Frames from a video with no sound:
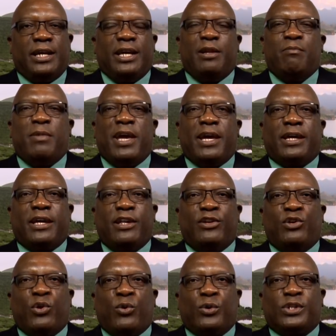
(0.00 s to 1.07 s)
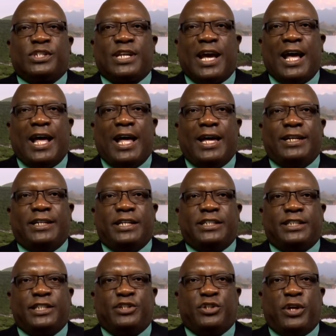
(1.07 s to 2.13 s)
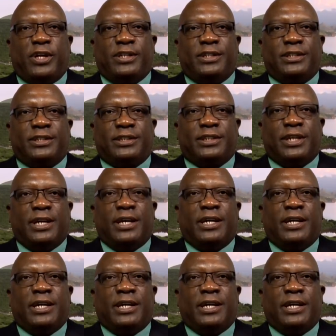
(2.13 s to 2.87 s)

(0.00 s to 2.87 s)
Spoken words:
in making those hard decisions,